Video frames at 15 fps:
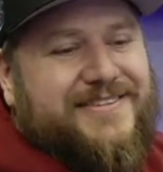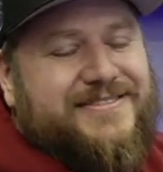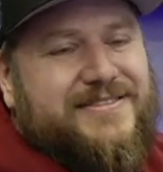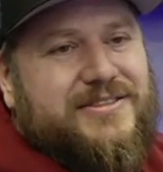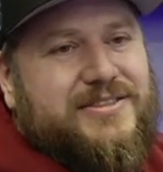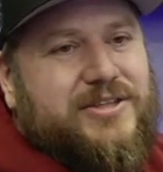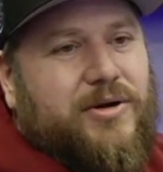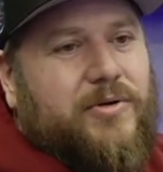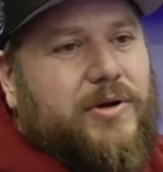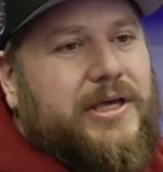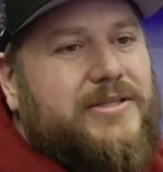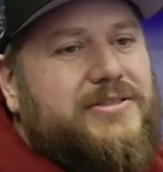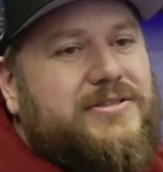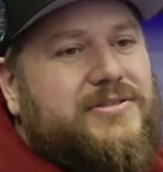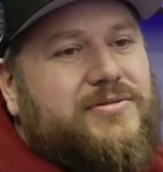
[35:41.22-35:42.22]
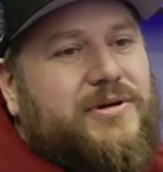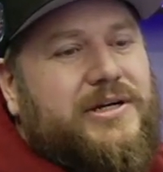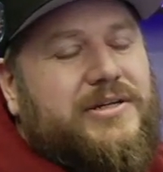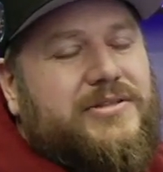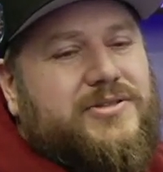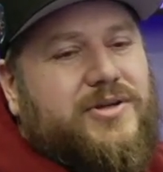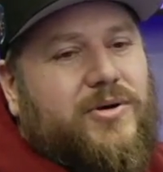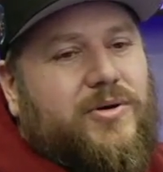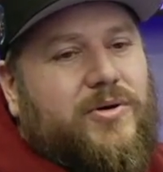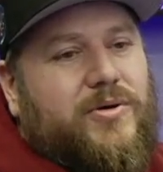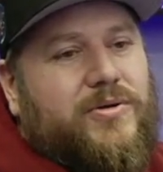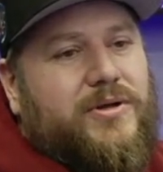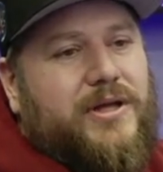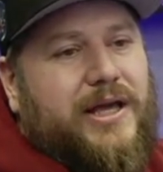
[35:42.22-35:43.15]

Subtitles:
So he's 3 years old